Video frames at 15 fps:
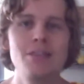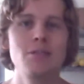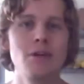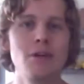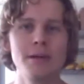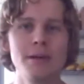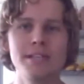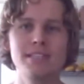
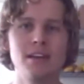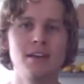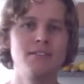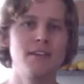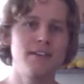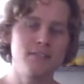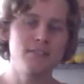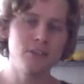throwing
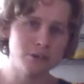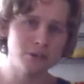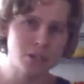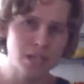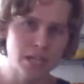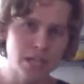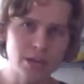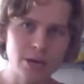myself off
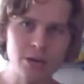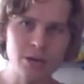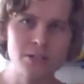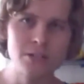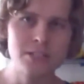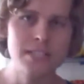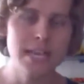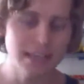huge
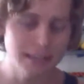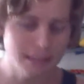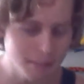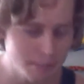kickers, taking